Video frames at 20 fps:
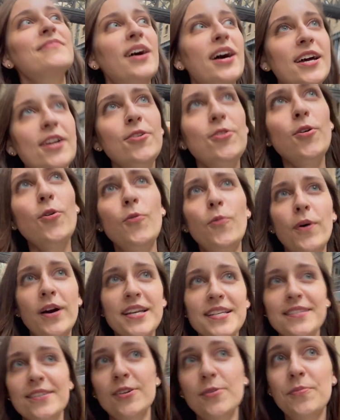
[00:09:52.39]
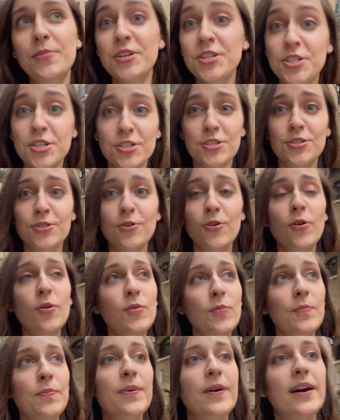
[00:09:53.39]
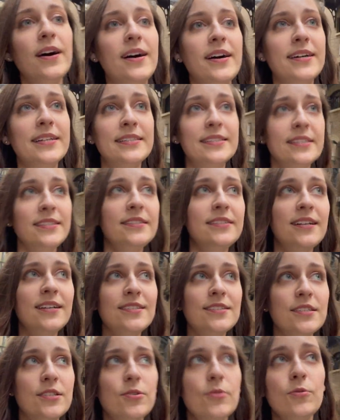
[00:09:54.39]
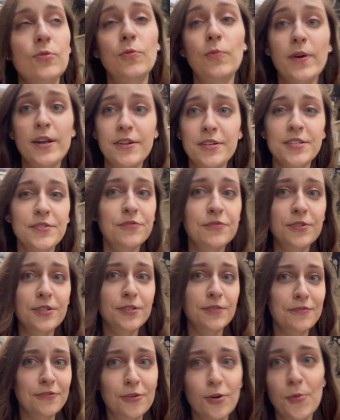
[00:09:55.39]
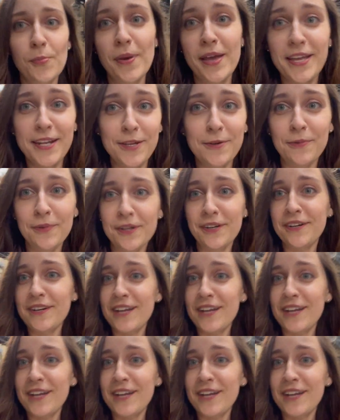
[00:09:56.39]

I don't know why there are bridges though, but it does look very different from anywhere